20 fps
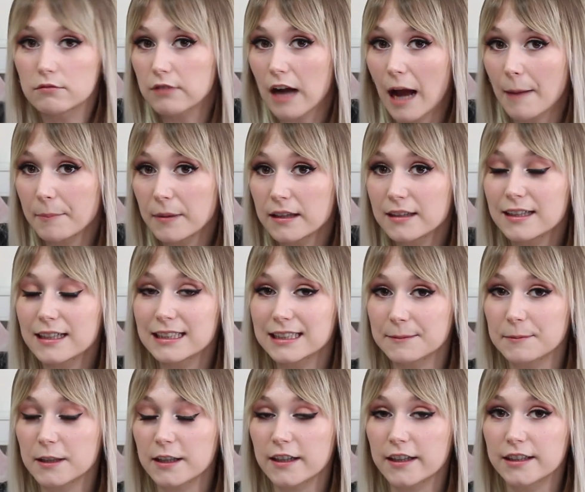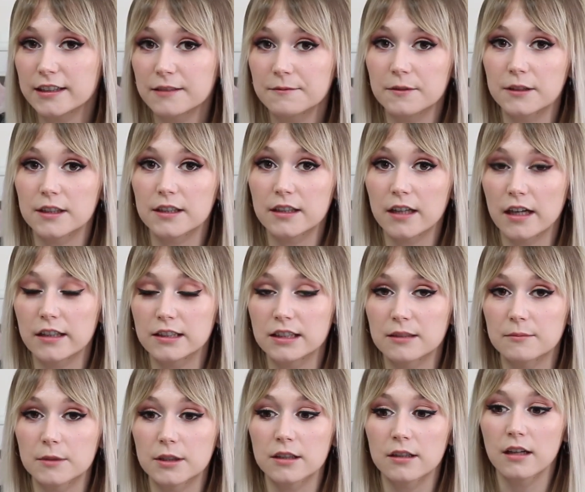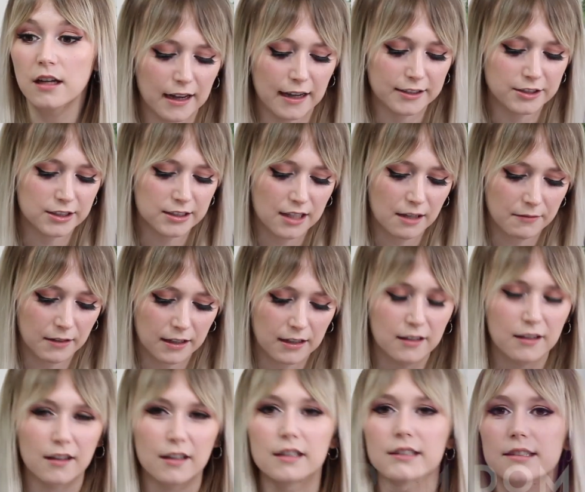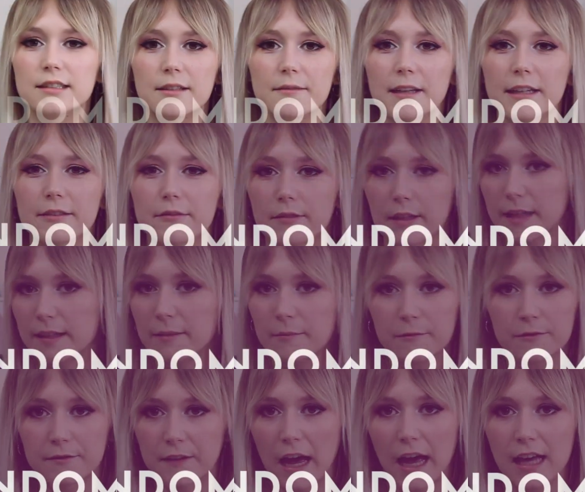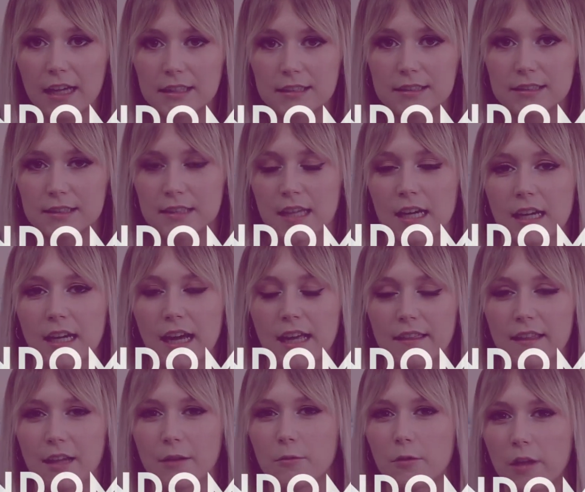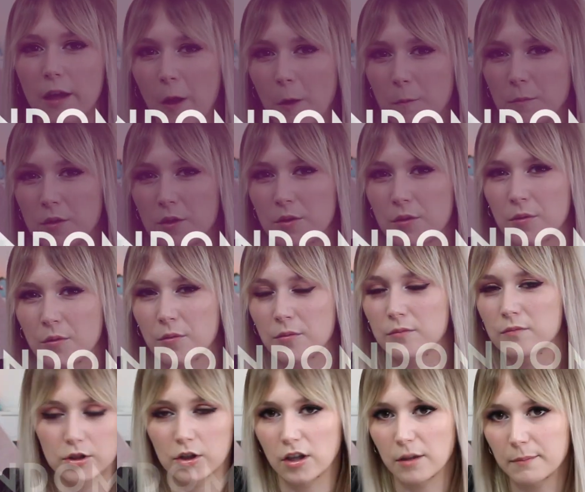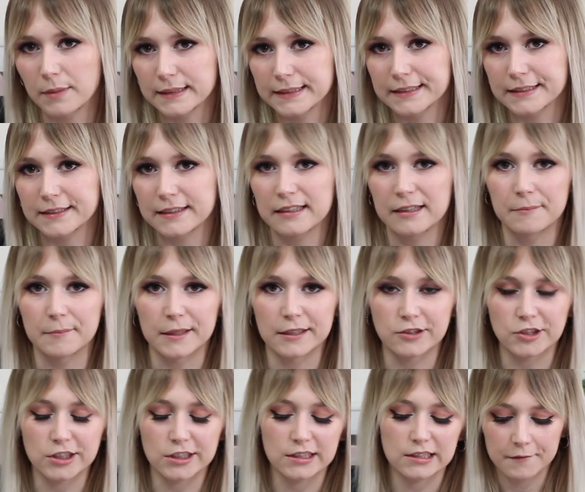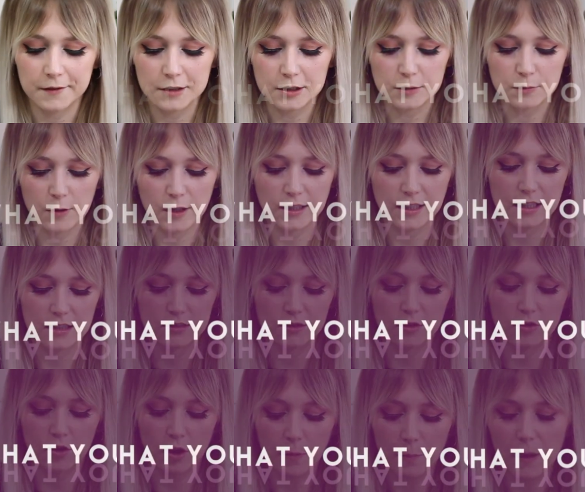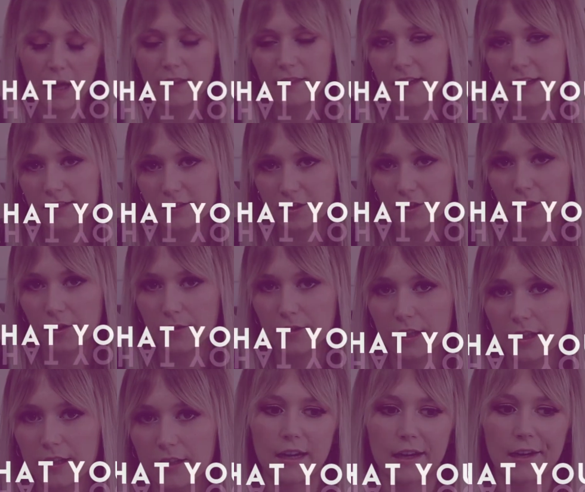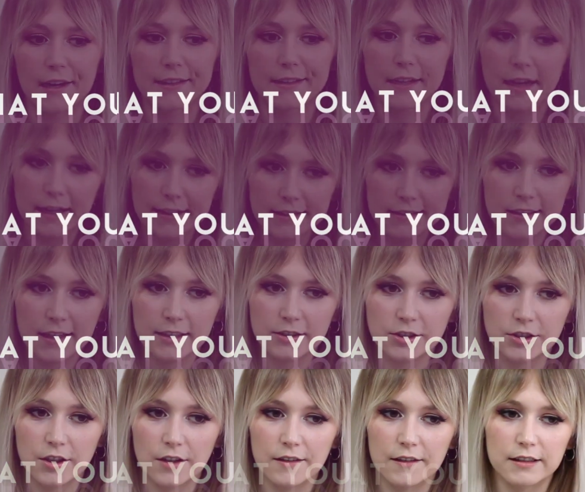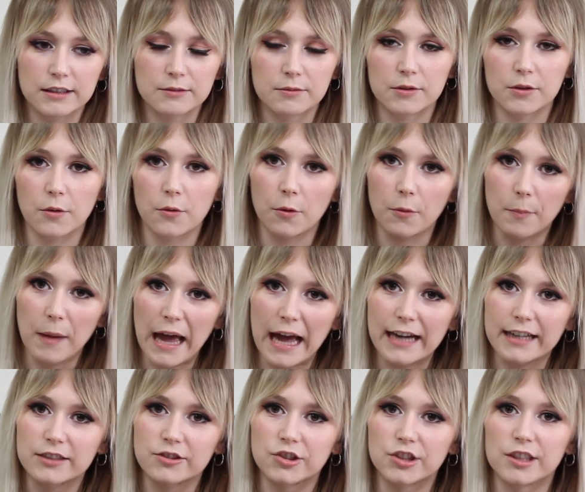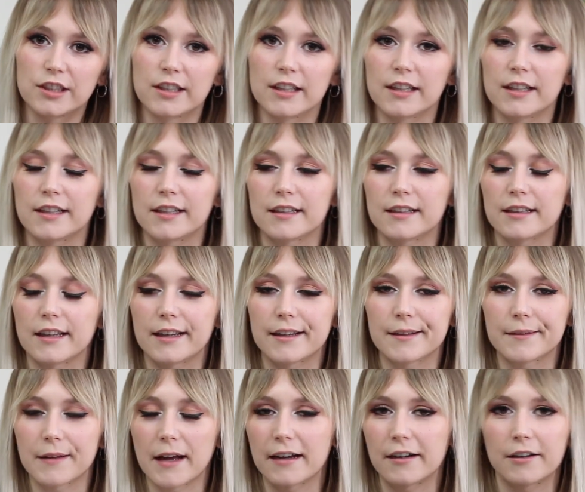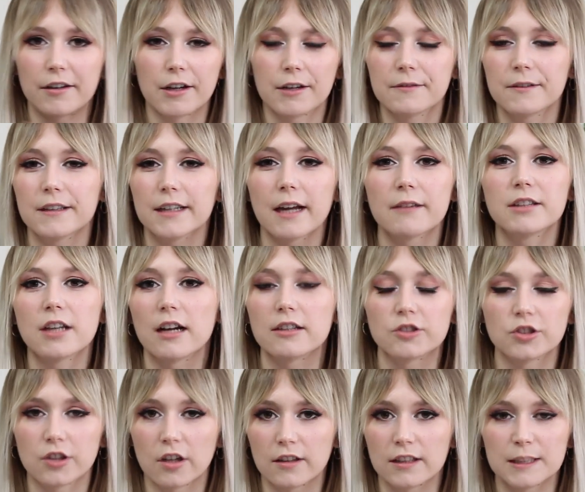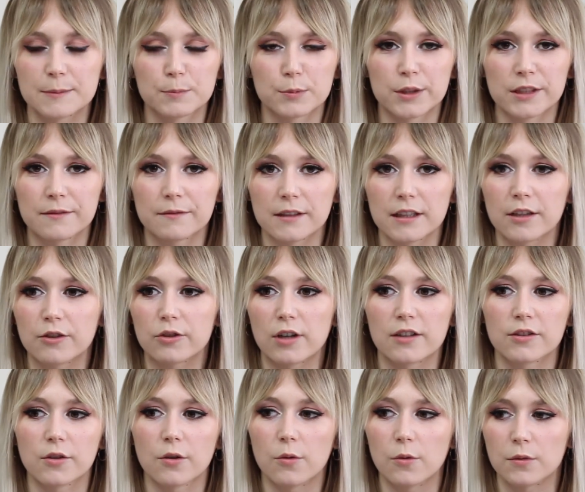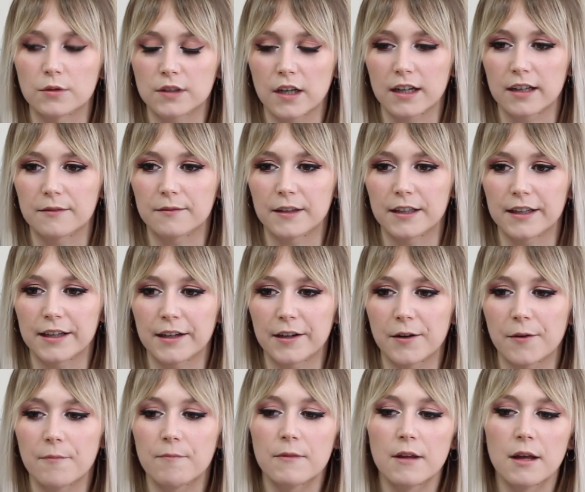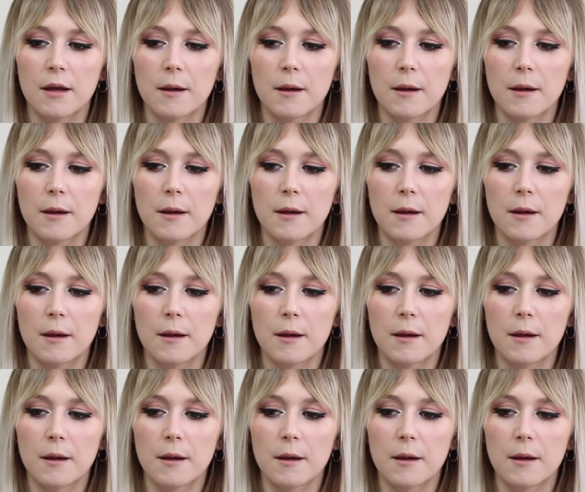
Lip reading: wrapping experience for your customer. I just have like a list of like random facts that I think will help you start a business on a budget. First one is don't buy things you don't need. I kind of touched on this with the whole packaging and like, I don't know, I feel like I touched on this briefly throughout the whole entire video,